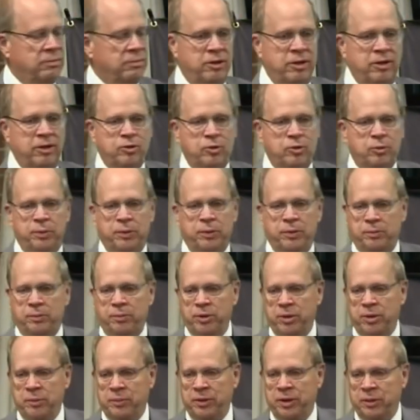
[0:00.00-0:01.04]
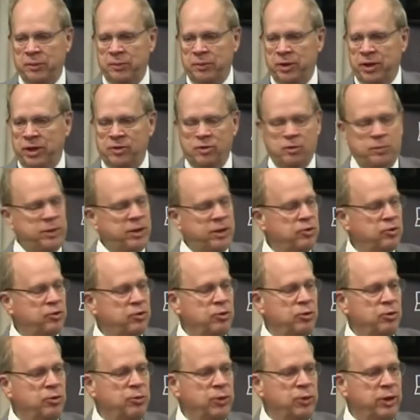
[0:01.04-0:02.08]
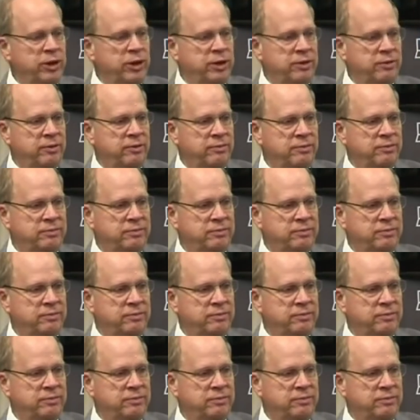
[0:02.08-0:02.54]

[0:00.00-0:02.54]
laser printing paper. That's about snow white.